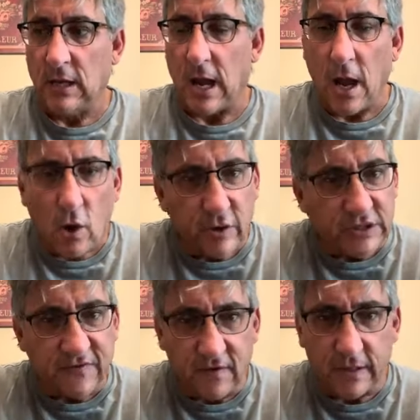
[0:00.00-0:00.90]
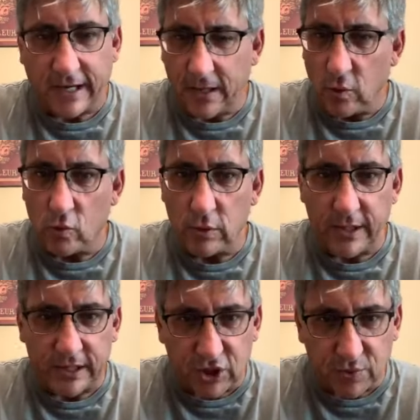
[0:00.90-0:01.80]
I always feel like I don't
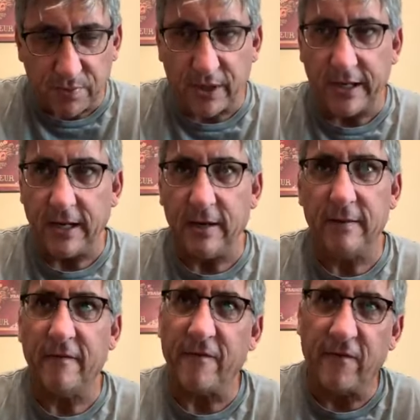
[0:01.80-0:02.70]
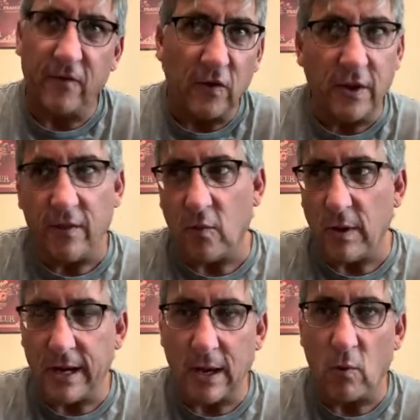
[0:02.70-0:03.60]
explain it fully the
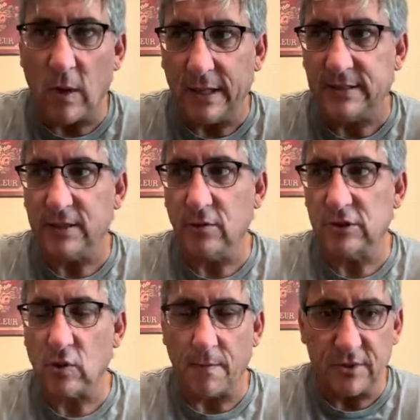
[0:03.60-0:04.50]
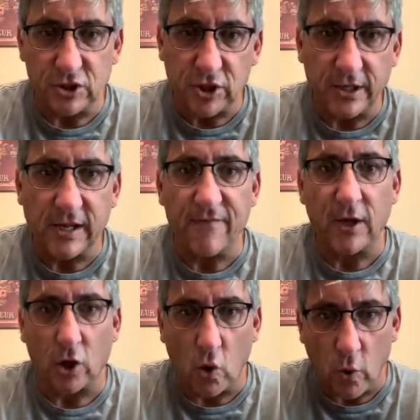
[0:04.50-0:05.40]
way I want to. So I'm just going to give it
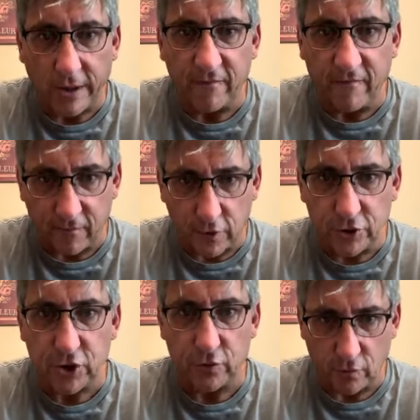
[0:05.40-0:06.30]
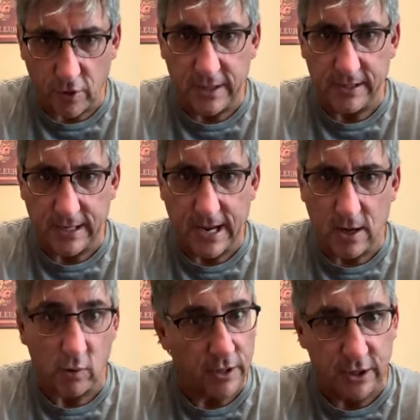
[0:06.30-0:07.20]
a quick version right
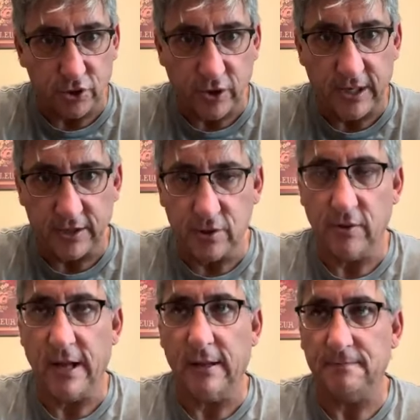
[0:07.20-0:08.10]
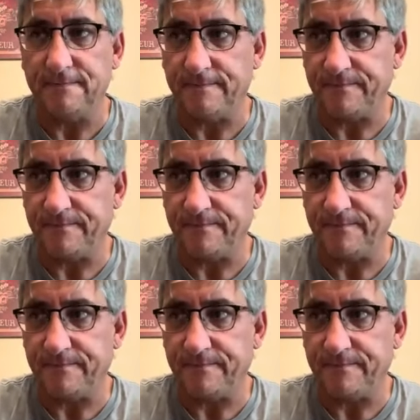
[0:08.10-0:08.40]
now and try to do that.